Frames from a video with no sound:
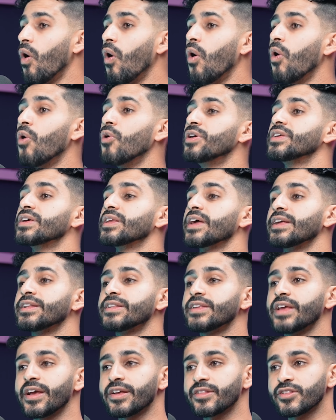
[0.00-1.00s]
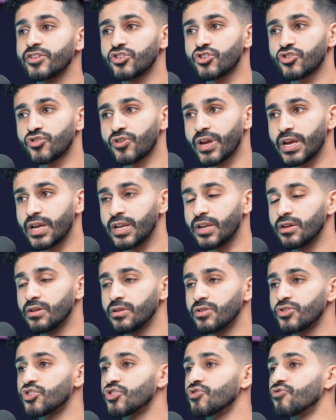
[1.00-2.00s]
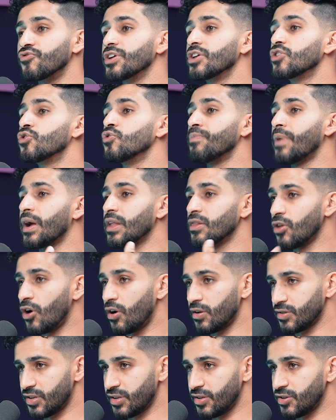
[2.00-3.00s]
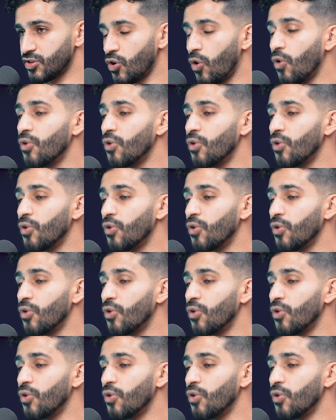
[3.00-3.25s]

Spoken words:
or did I take this trade to recoup my losses?